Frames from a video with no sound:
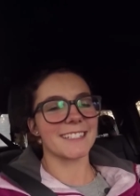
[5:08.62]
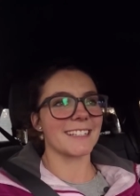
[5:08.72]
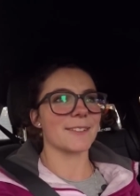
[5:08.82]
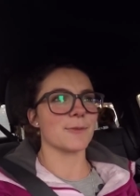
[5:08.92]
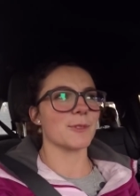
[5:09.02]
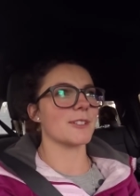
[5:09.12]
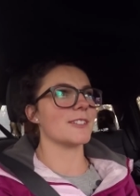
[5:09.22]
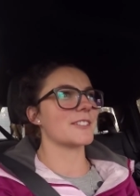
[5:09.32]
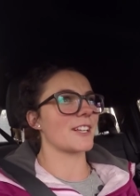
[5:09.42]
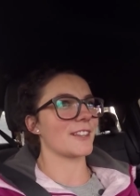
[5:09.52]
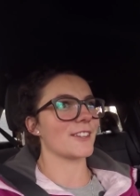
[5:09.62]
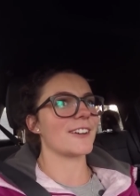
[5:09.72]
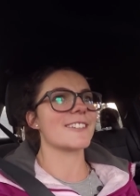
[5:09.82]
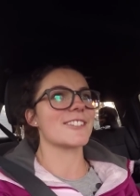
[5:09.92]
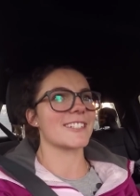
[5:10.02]
see the world's
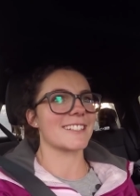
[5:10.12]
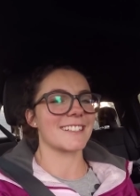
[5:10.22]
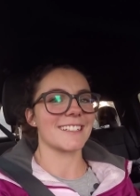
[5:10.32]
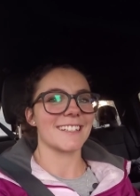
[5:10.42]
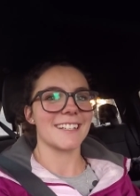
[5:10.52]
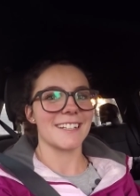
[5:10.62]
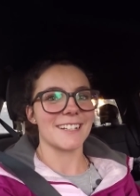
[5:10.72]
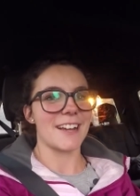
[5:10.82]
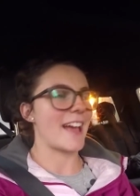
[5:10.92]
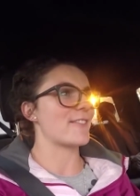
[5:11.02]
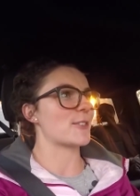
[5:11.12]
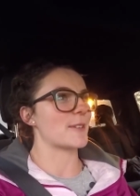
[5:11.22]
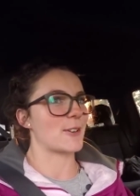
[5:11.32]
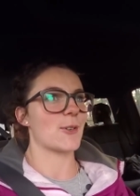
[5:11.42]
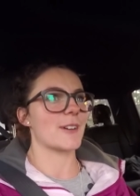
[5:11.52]
largest ever
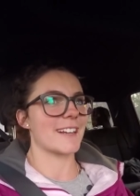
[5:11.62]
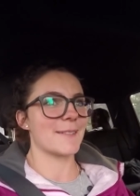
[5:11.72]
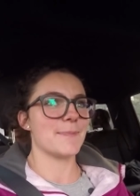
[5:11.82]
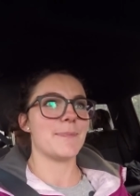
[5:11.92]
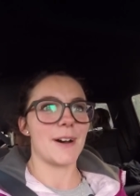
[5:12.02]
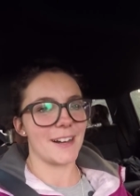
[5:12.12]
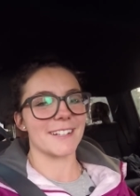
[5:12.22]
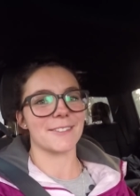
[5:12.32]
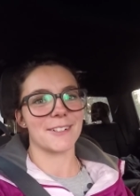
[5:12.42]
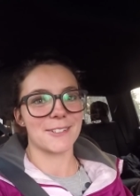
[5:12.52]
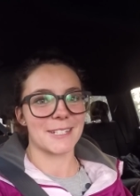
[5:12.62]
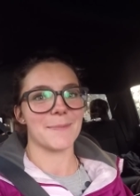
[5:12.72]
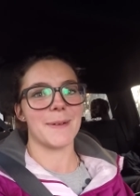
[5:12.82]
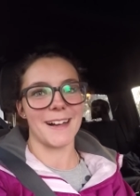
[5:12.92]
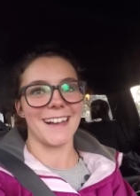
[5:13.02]
recorded ponderosa
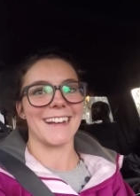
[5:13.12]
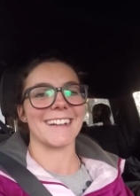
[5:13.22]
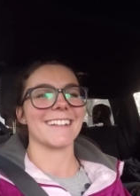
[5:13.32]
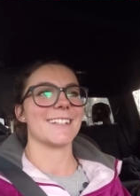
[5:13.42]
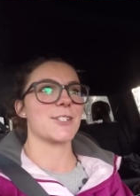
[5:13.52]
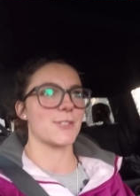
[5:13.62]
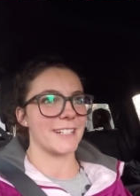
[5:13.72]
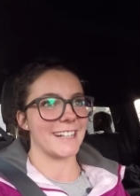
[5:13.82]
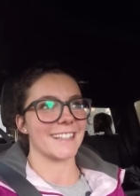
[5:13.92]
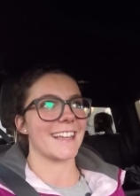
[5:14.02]
pine tree.